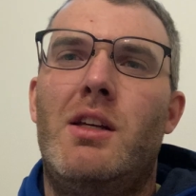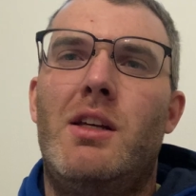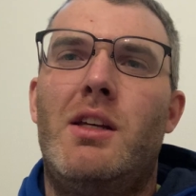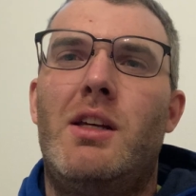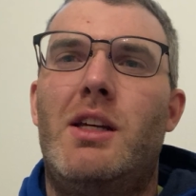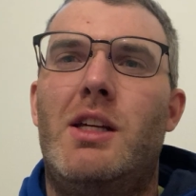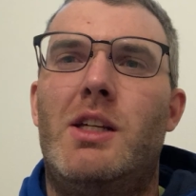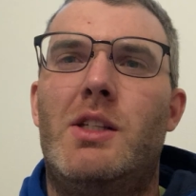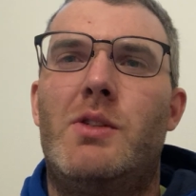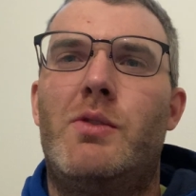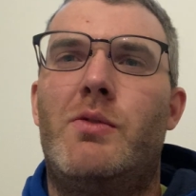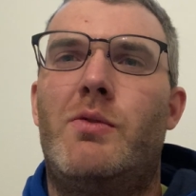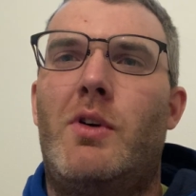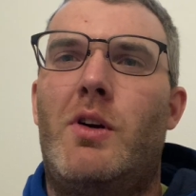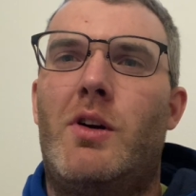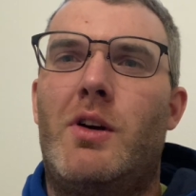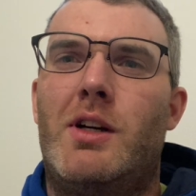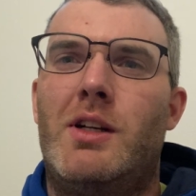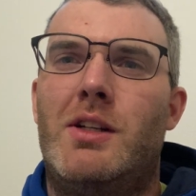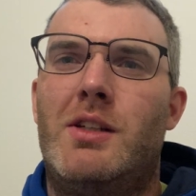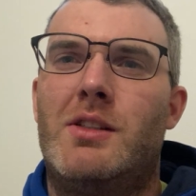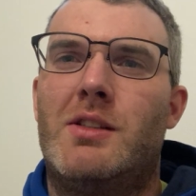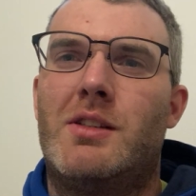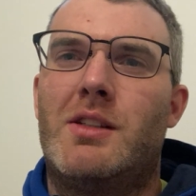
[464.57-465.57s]
as far
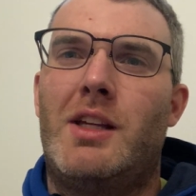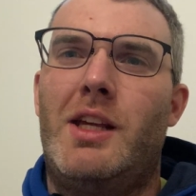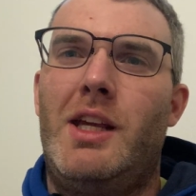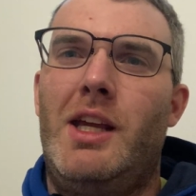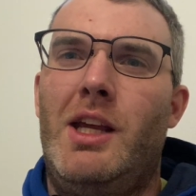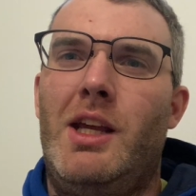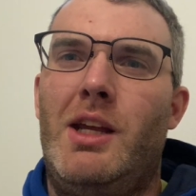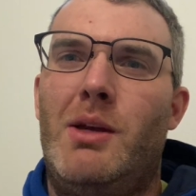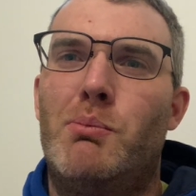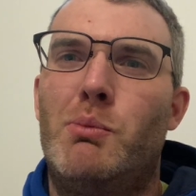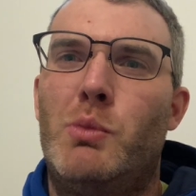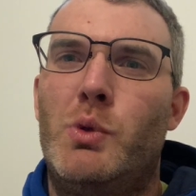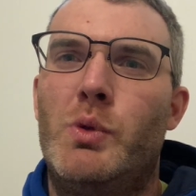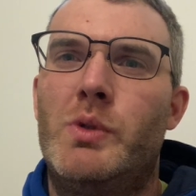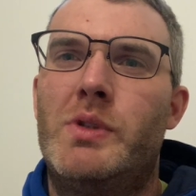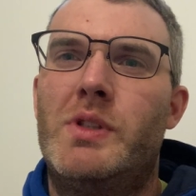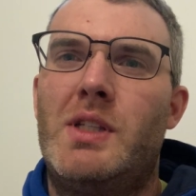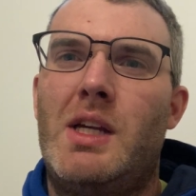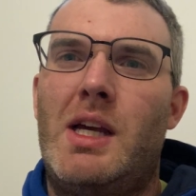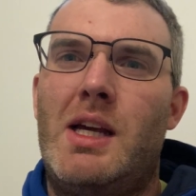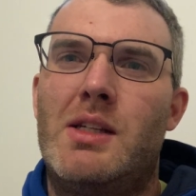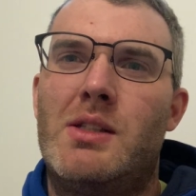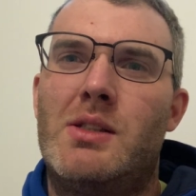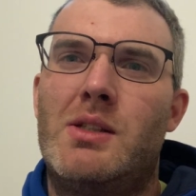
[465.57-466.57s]
as like boot
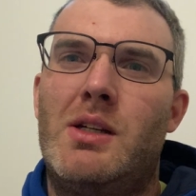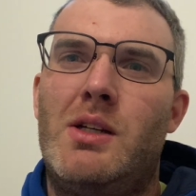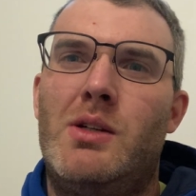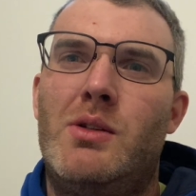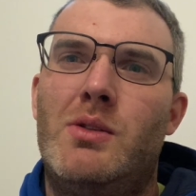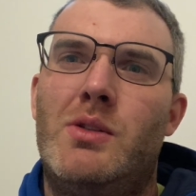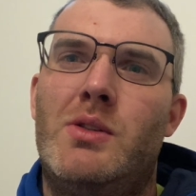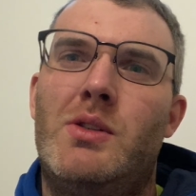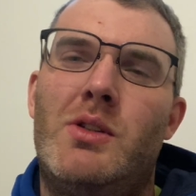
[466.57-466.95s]
size goes.